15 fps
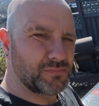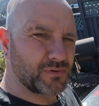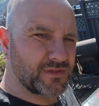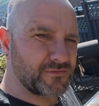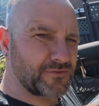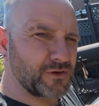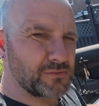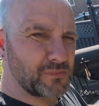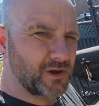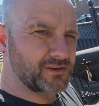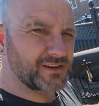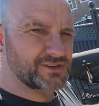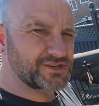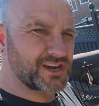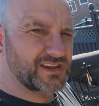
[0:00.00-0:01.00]
with a few
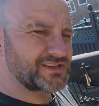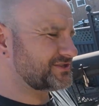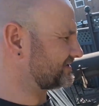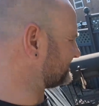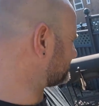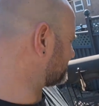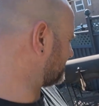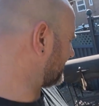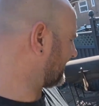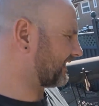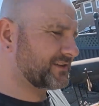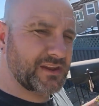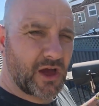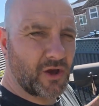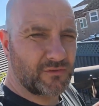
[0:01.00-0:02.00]
minor changes to it.
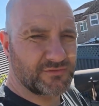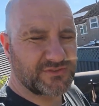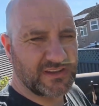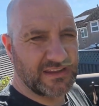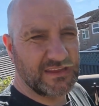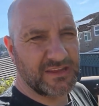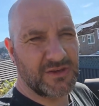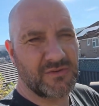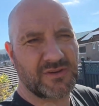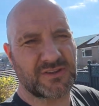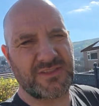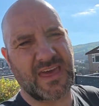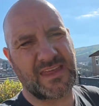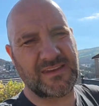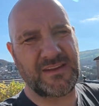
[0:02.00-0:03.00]
And obviously you
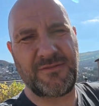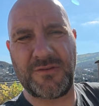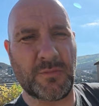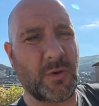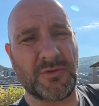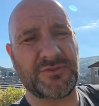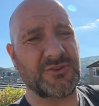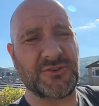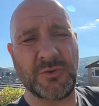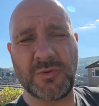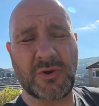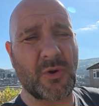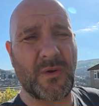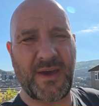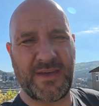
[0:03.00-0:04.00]
could then, if you wanted to,
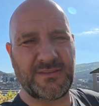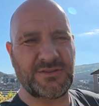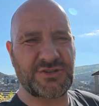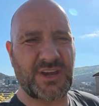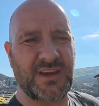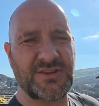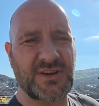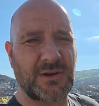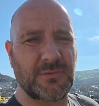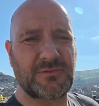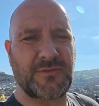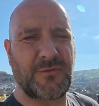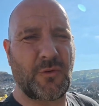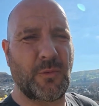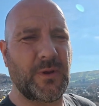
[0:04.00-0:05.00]
go ahead and change that out
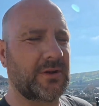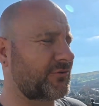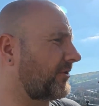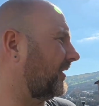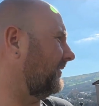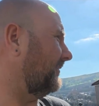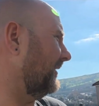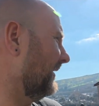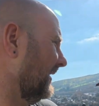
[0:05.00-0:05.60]
to four-wheel drive.